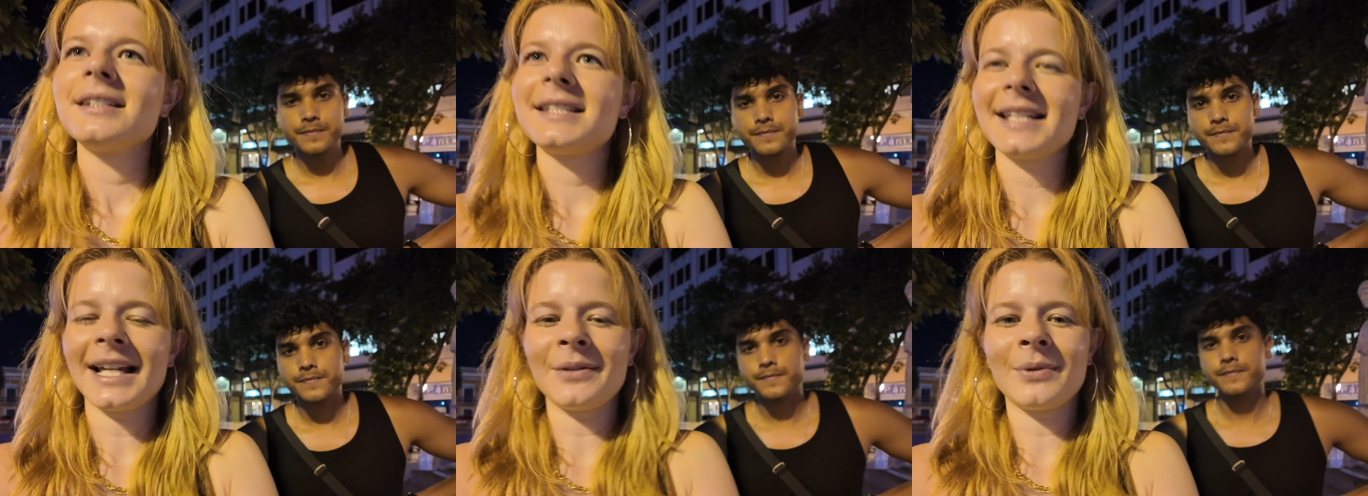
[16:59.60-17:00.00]

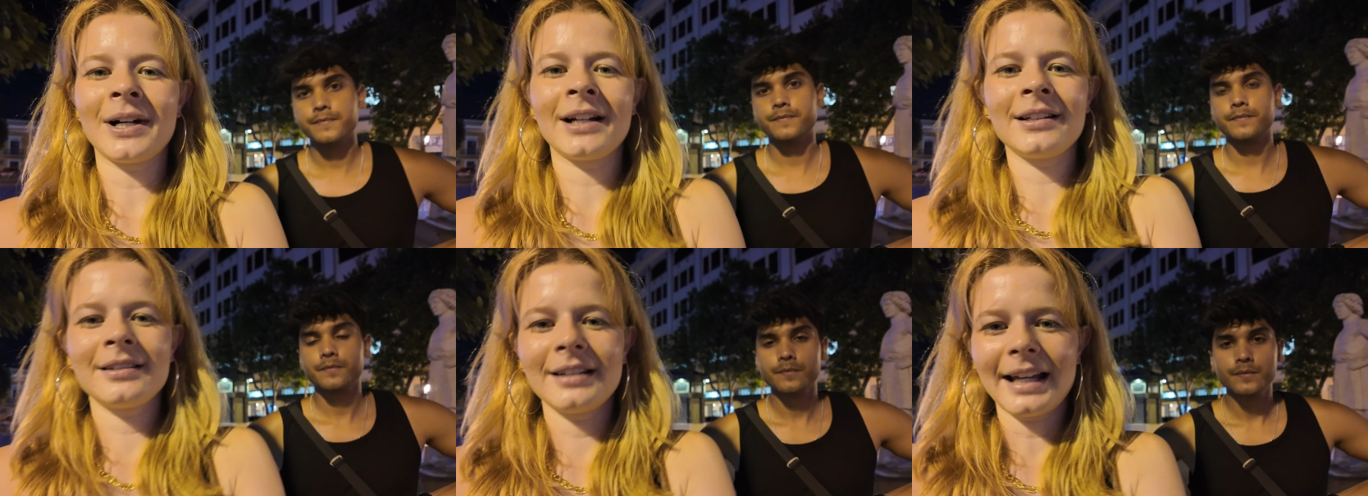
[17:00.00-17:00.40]
Speaker 1: San
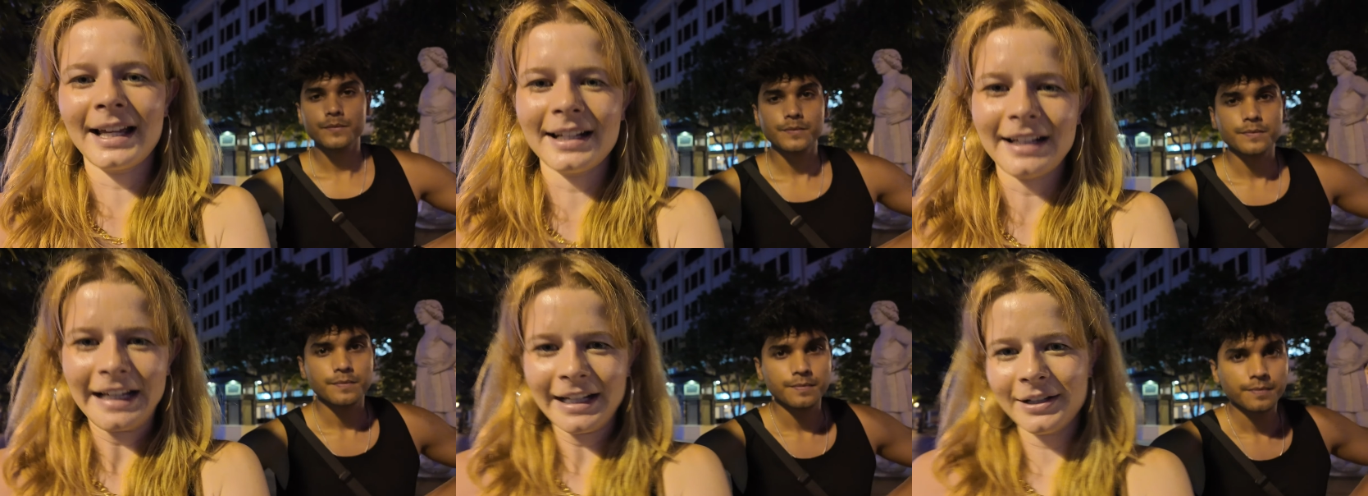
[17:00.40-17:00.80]
Juan at
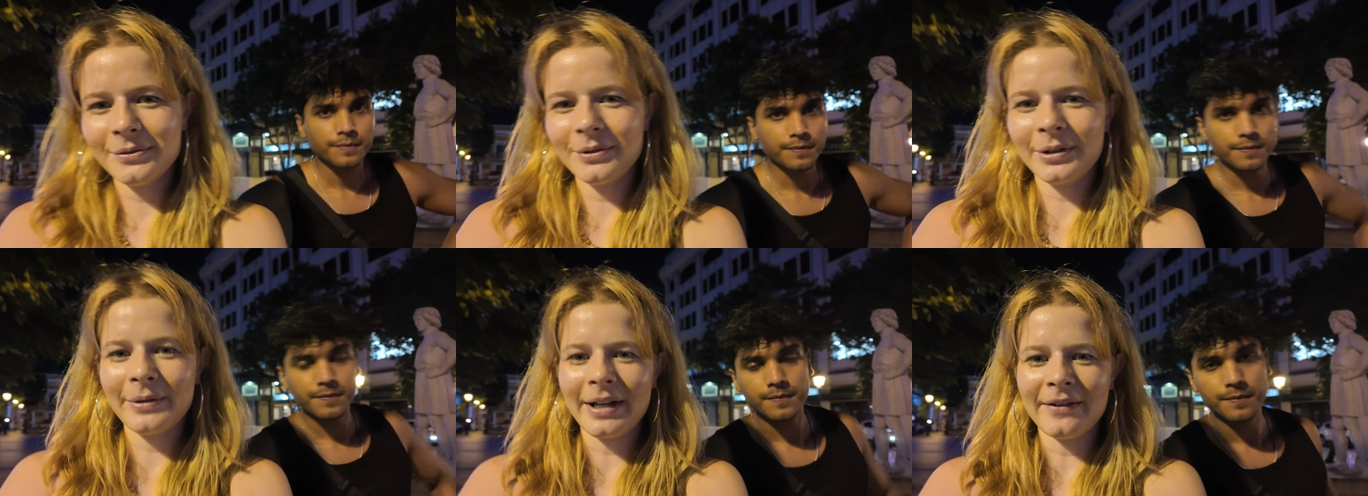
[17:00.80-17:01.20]
night
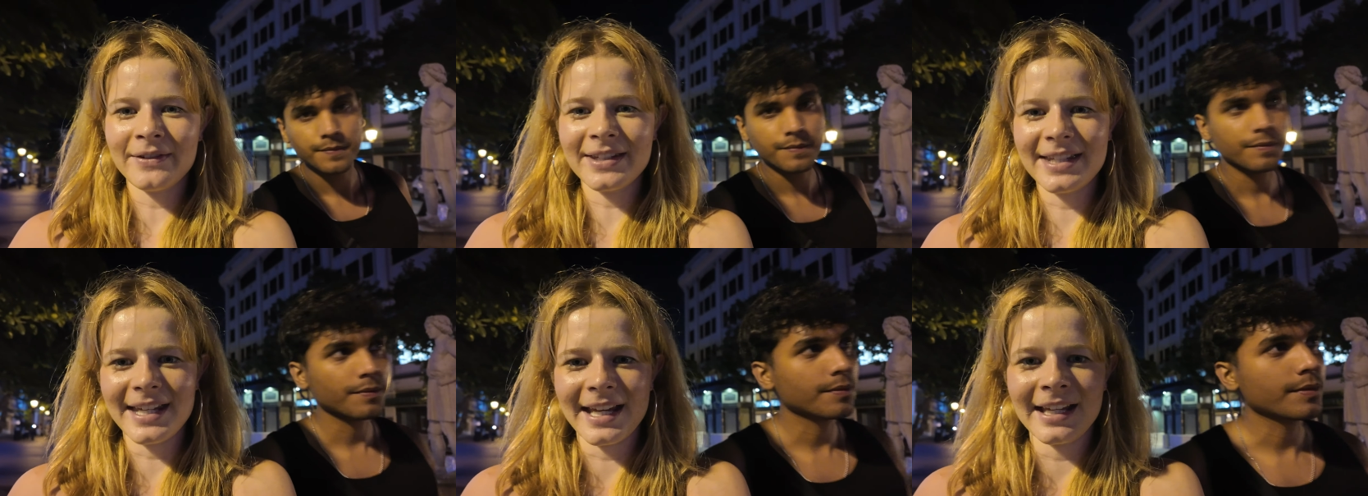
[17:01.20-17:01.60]
where we haven't
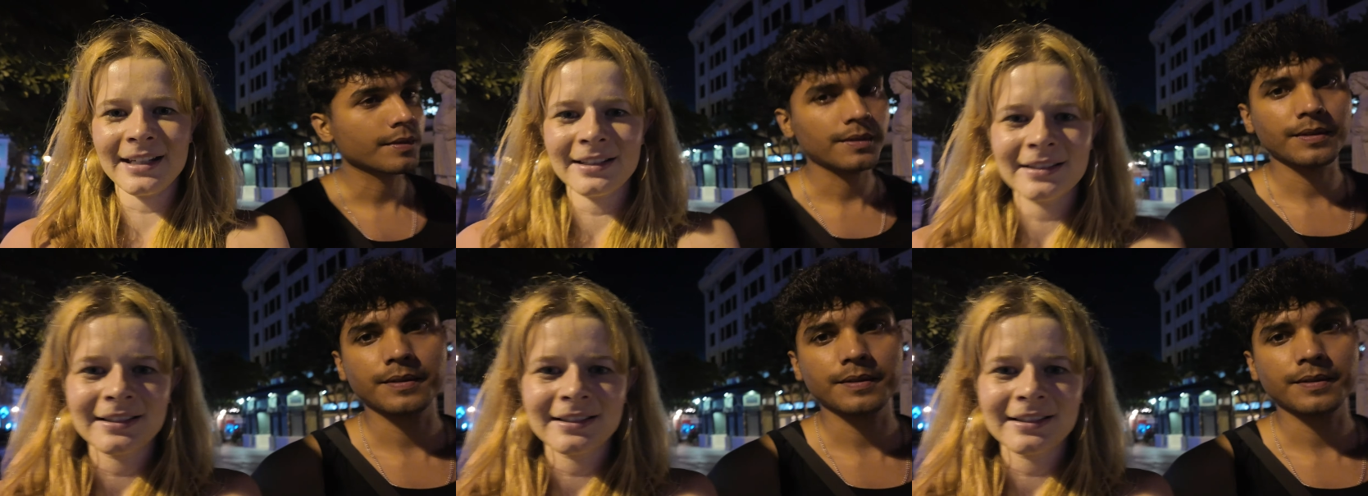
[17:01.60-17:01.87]
seen.